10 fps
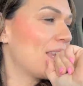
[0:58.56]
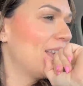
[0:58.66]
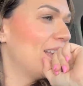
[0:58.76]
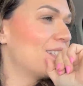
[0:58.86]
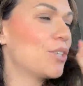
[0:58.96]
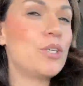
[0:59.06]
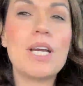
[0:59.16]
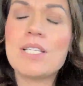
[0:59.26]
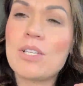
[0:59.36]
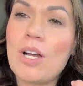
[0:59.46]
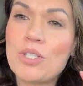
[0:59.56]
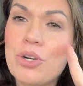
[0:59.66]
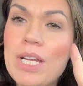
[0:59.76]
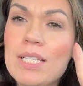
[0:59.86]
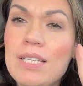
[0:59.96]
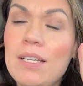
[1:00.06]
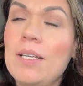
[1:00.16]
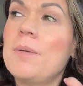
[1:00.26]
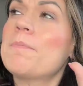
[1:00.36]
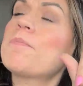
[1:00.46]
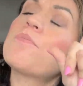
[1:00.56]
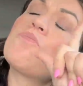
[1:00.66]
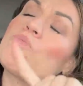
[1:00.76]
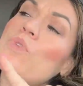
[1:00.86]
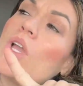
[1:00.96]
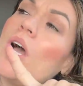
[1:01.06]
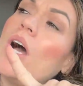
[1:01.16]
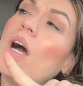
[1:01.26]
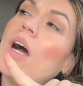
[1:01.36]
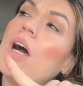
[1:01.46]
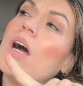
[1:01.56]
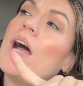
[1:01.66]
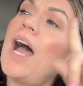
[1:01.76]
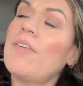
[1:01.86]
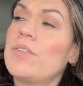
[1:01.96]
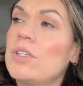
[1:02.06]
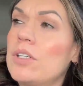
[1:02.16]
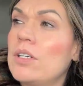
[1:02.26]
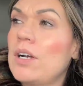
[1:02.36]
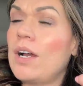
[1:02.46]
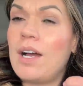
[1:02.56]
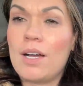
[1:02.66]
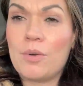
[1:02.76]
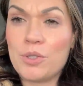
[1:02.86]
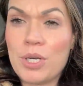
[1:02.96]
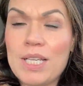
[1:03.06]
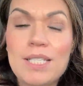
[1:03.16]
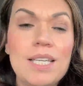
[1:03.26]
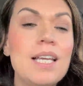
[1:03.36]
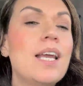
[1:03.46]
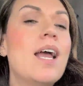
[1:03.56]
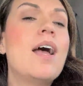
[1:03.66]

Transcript: Um, so you guys saw Tracy. Uh, after hung out with Tracy,